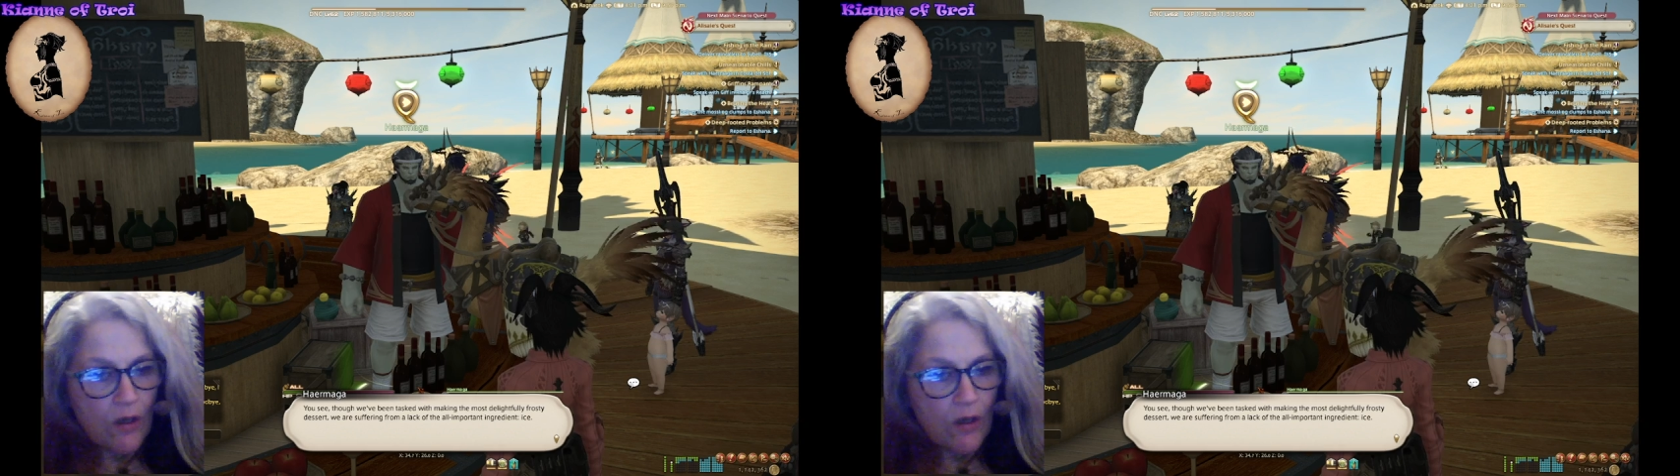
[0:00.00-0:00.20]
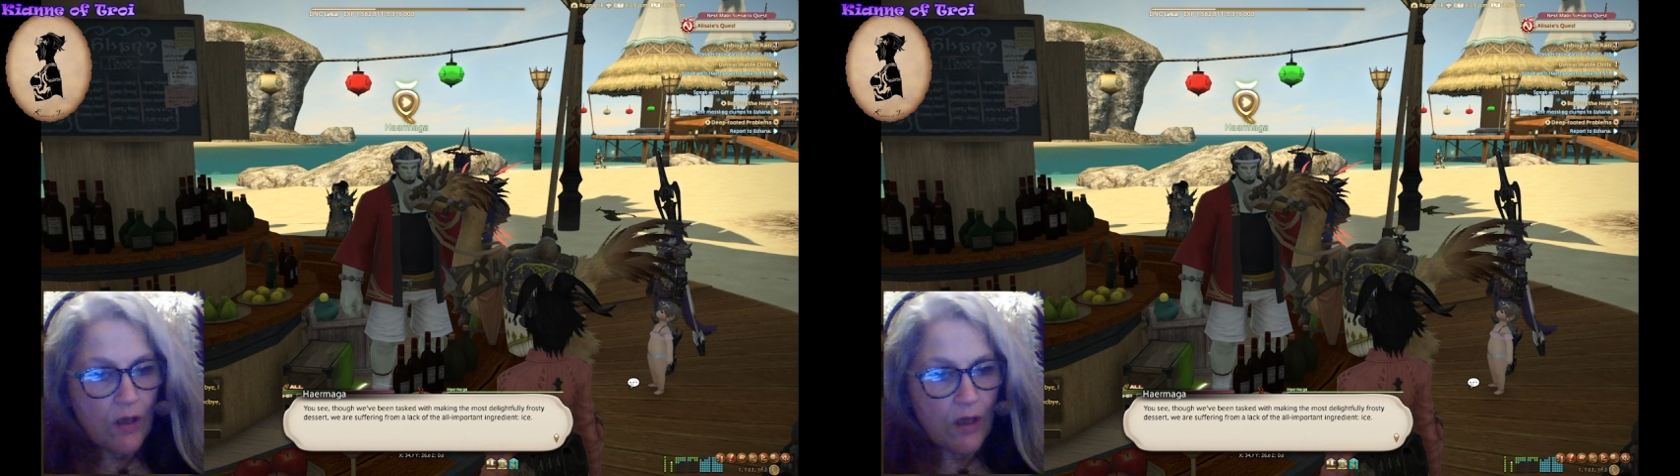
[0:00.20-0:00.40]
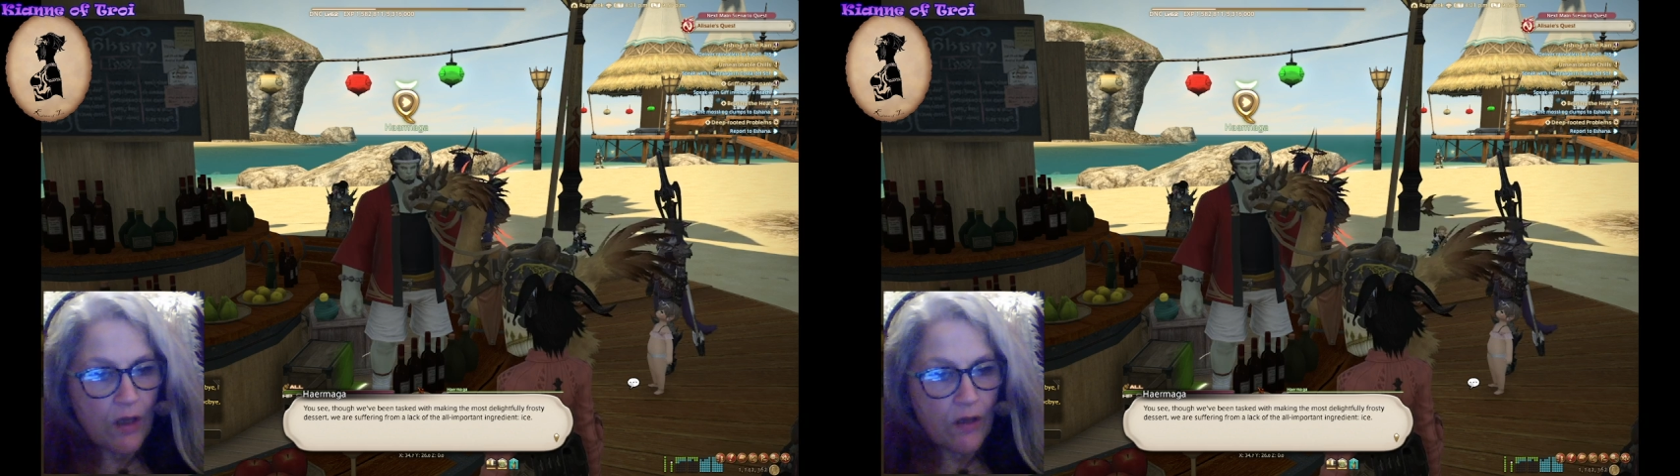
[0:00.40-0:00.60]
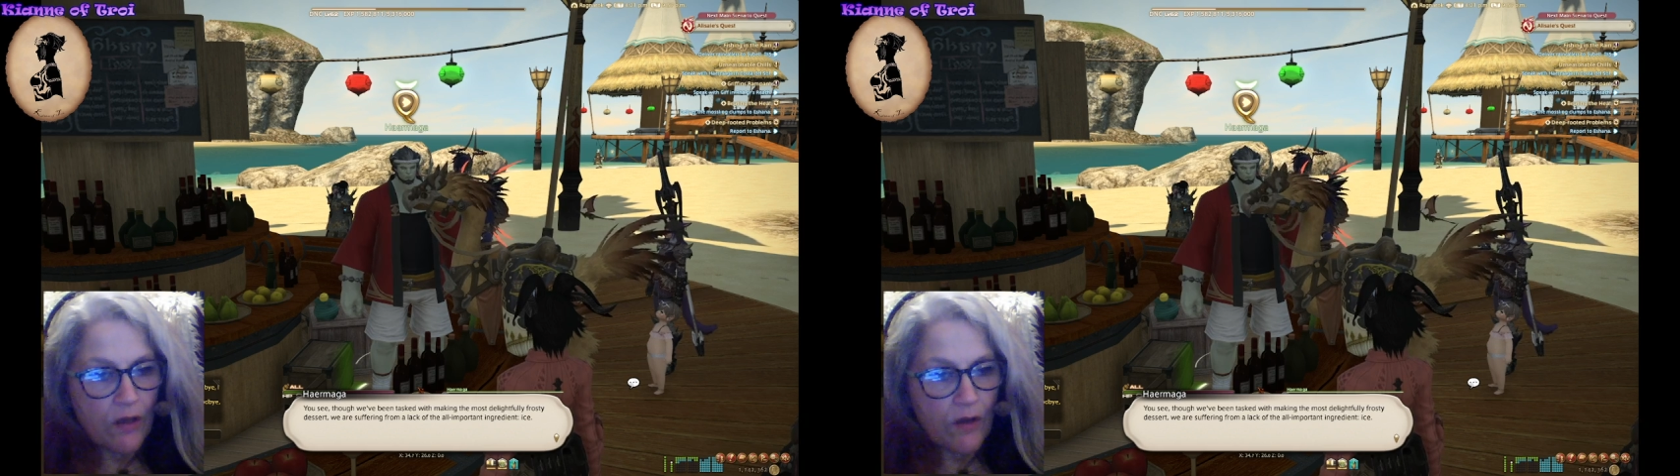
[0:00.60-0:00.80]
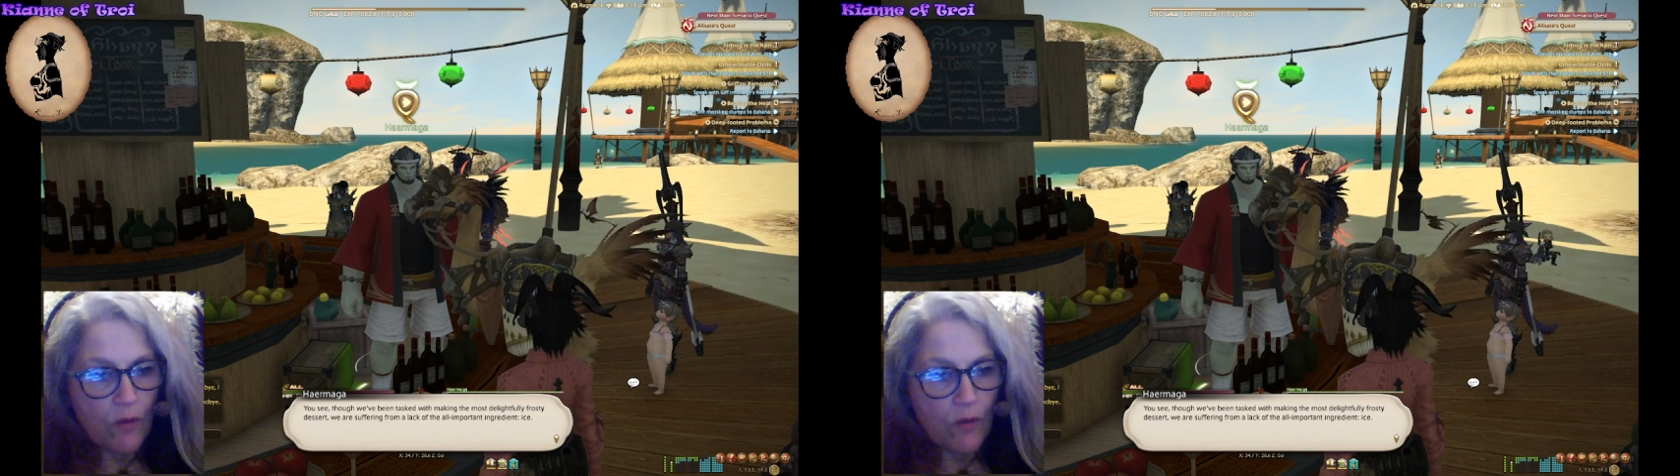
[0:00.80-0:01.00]
uh,
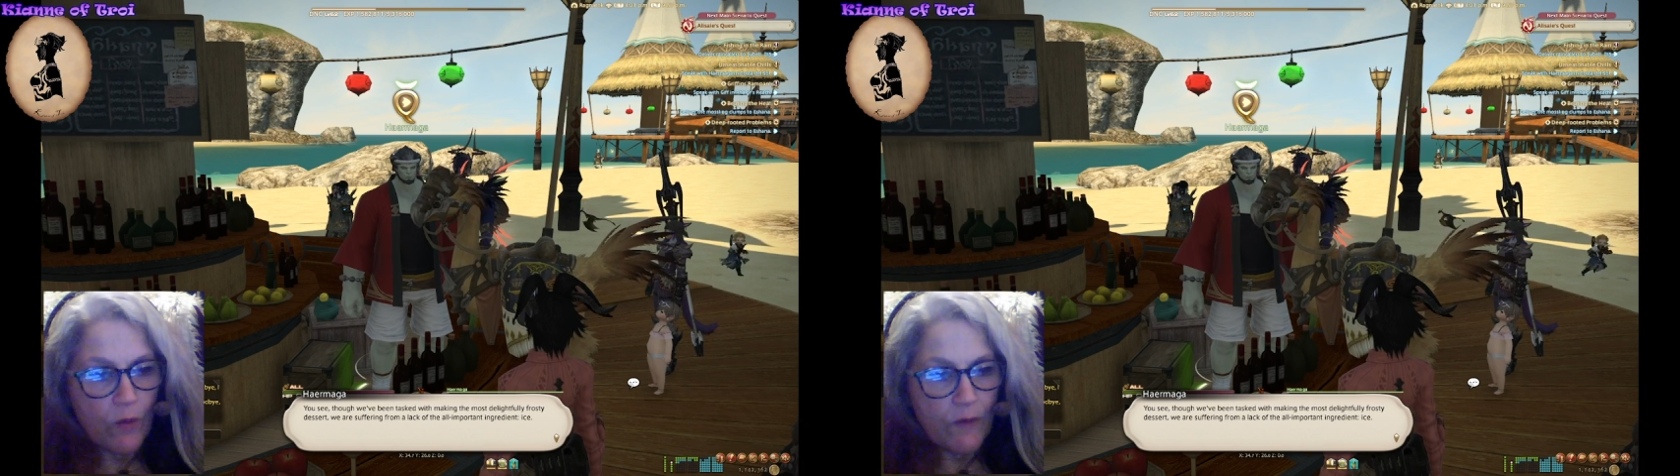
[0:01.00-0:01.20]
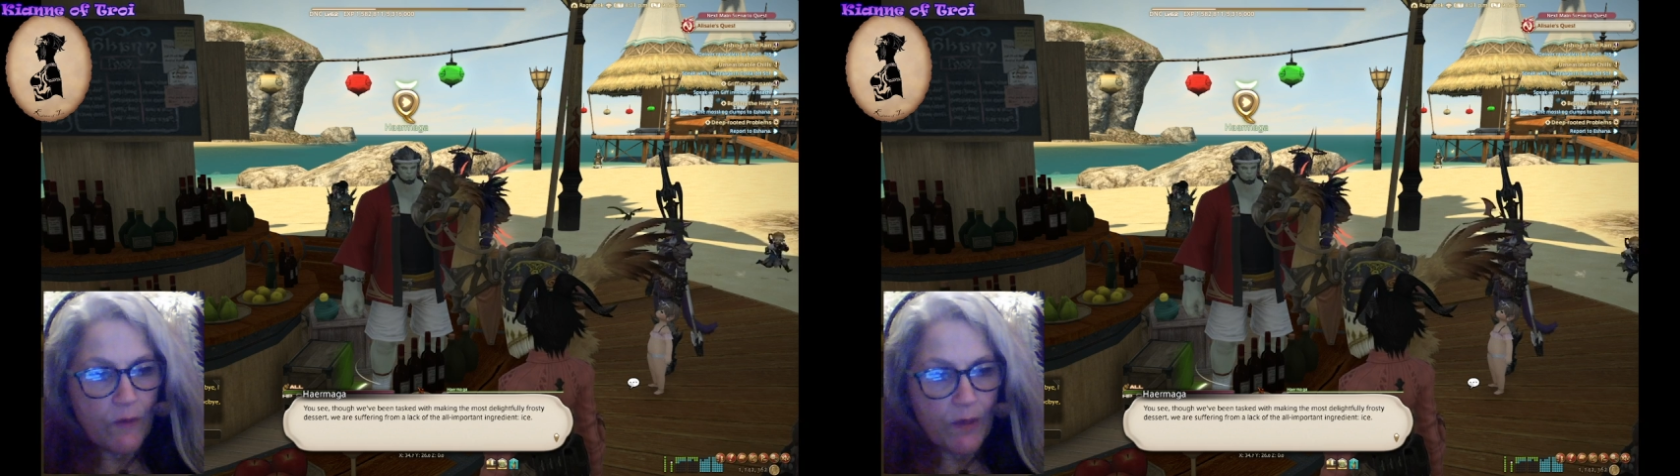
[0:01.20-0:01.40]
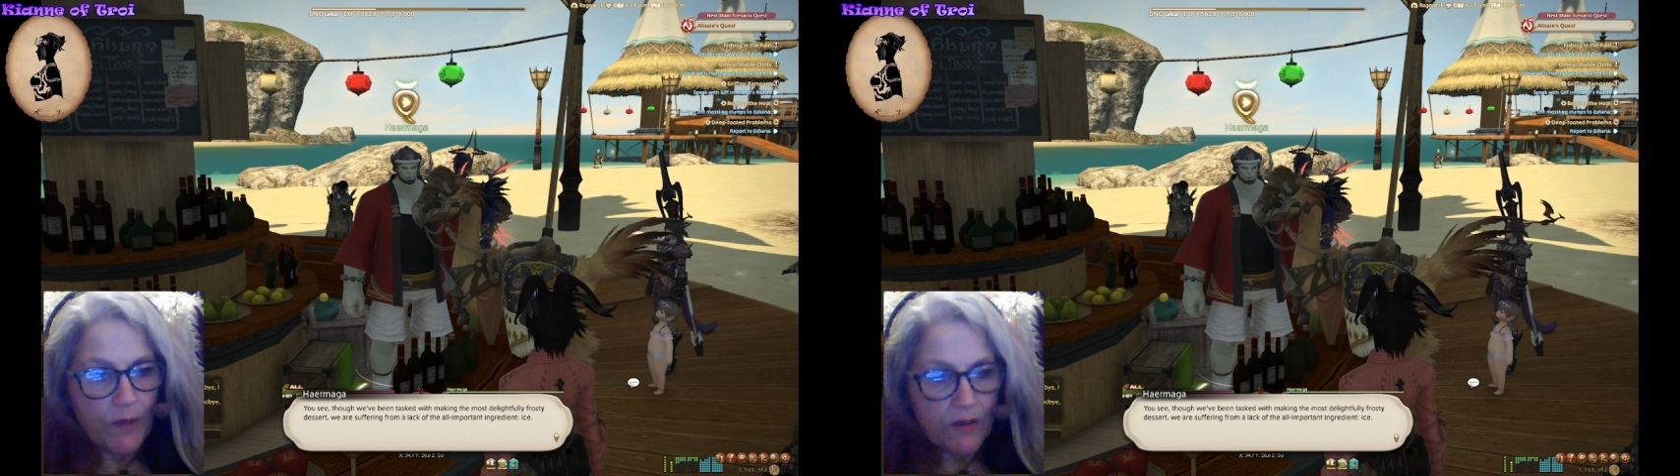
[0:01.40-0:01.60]
though we've been